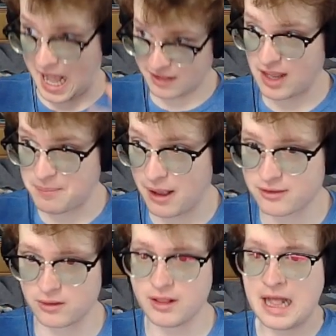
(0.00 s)
as a
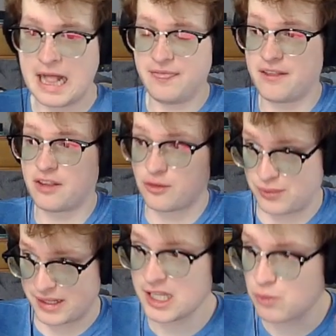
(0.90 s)
puzzle, this is
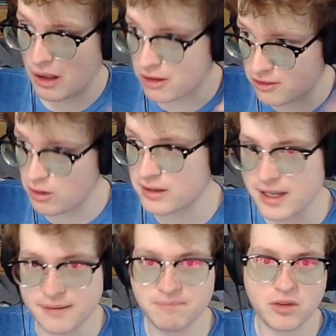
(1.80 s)
really well
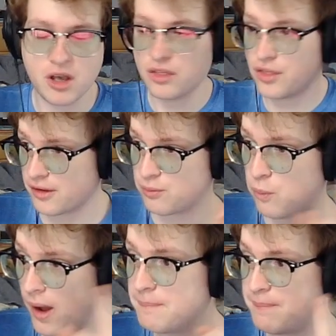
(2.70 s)
constructed. There's
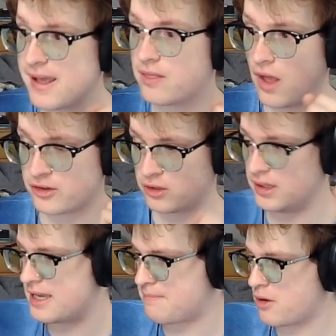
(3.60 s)
one big logical
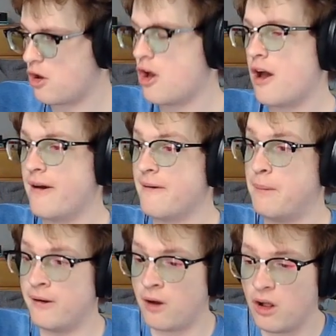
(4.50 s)
leap.
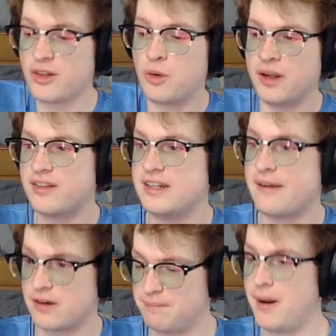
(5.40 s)
Put all the coins in
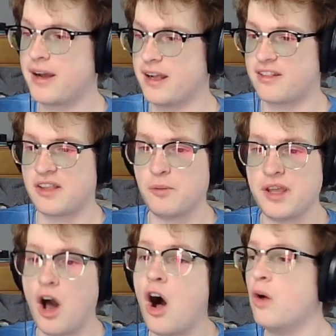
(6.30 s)
different buckets that
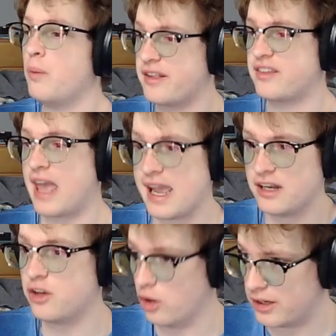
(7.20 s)
we always
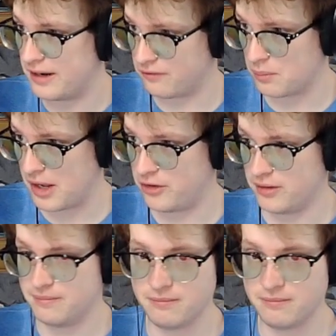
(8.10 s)
gain good information.